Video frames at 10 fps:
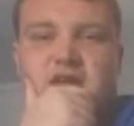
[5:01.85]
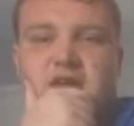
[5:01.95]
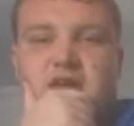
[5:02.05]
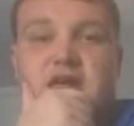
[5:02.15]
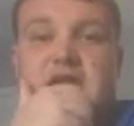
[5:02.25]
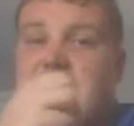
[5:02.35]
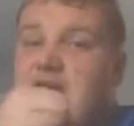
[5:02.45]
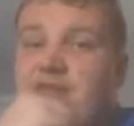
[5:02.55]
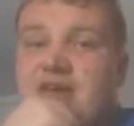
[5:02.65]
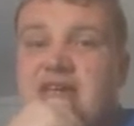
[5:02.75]
guy.
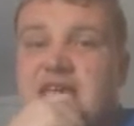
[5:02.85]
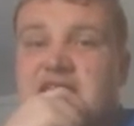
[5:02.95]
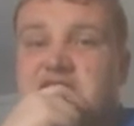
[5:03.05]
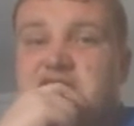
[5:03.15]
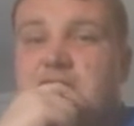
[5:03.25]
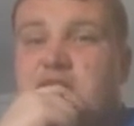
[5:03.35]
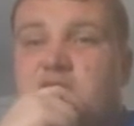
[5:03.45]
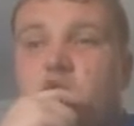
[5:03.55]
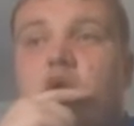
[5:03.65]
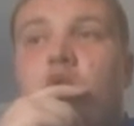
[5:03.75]
I think he's a
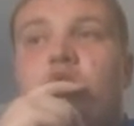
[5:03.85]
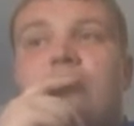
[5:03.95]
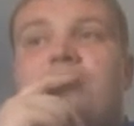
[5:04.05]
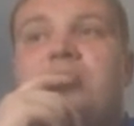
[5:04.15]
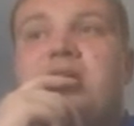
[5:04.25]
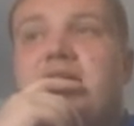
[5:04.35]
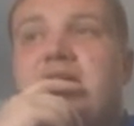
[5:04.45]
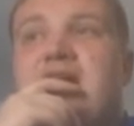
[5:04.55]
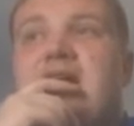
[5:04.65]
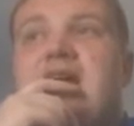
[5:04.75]
brick wall.
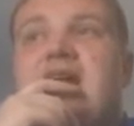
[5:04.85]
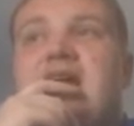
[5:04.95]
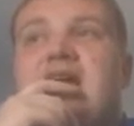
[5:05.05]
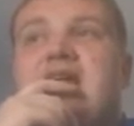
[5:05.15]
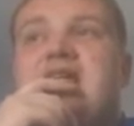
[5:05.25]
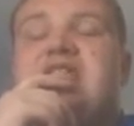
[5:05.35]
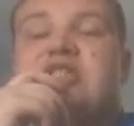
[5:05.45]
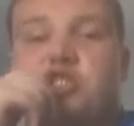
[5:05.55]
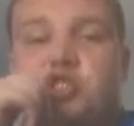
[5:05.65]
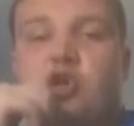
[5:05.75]
He's
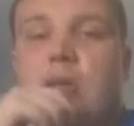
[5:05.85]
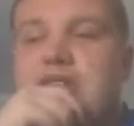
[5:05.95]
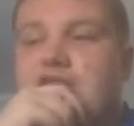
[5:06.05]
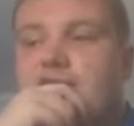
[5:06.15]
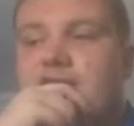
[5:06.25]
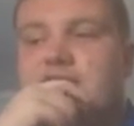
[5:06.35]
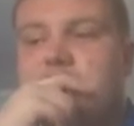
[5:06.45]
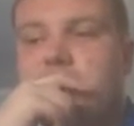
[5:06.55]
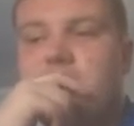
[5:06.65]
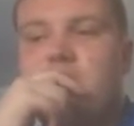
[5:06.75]
a solid
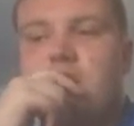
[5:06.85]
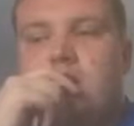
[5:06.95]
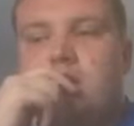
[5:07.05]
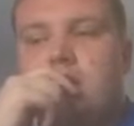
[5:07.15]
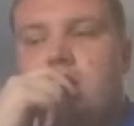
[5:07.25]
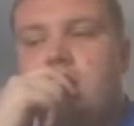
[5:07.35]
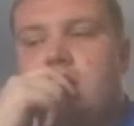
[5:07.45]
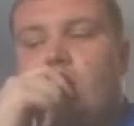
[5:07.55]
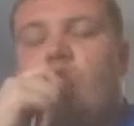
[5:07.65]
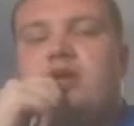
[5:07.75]
defender.
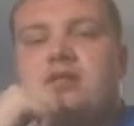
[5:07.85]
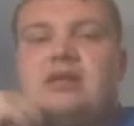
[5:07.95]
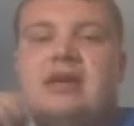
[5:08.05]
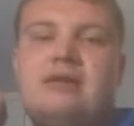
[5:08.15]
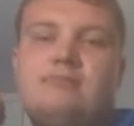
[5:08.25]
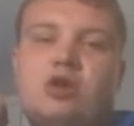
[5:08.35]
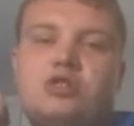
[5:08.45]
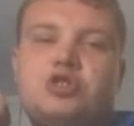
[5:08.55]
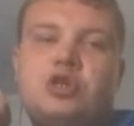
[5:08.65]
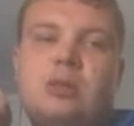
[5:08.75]
Would I take
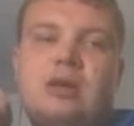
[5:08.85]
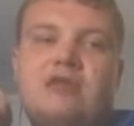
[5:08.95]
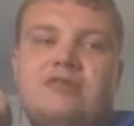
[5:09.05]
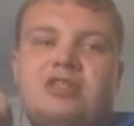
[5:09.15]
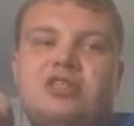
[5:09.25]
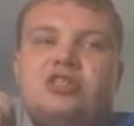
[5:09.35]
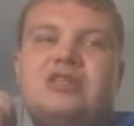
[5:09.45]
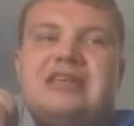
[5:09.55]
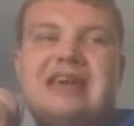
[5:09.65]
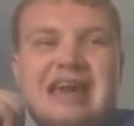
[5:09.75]
Martin Škrtel at Rangers?
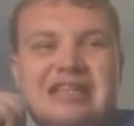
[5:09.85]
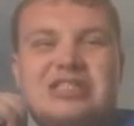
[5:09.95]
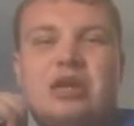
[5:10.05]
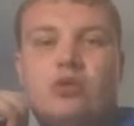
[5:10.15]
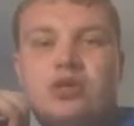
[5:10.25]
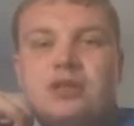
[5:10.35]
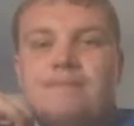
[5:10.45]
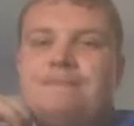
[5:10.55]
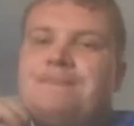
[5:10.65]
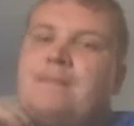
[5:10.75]
Yes, I would.
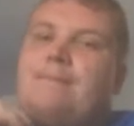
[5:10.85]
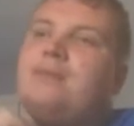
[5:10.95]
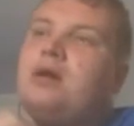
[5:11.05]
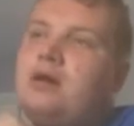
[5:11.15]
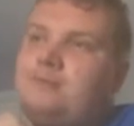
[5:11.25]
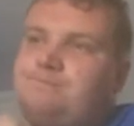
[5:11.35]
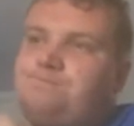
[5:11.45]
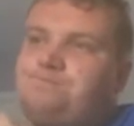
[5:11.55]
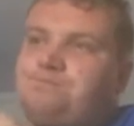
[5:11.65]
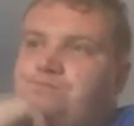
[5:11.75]
But
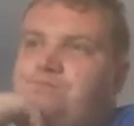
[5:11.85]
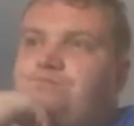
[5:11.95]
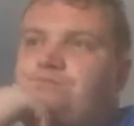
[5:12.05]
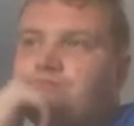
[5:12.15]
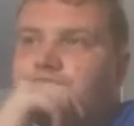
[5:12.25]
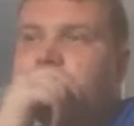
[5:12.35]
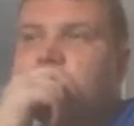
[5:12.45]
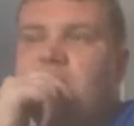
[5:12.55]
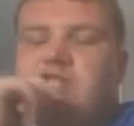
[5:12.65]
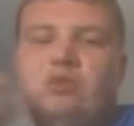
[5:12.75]

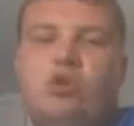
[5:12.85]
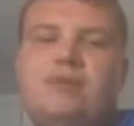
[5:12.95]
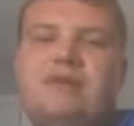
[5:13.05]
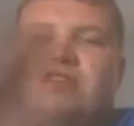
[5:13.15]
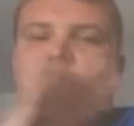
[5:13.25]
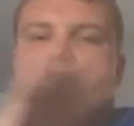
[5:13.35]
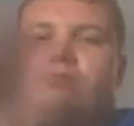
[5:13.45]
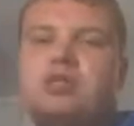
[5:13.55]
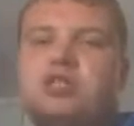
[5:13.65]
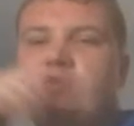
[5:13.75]
you want a bit of the young
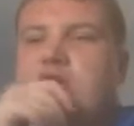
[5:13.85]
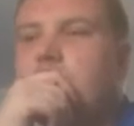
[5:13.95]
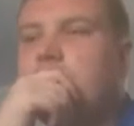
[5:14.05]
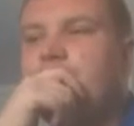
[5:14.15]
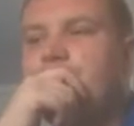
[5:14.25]
blood as well.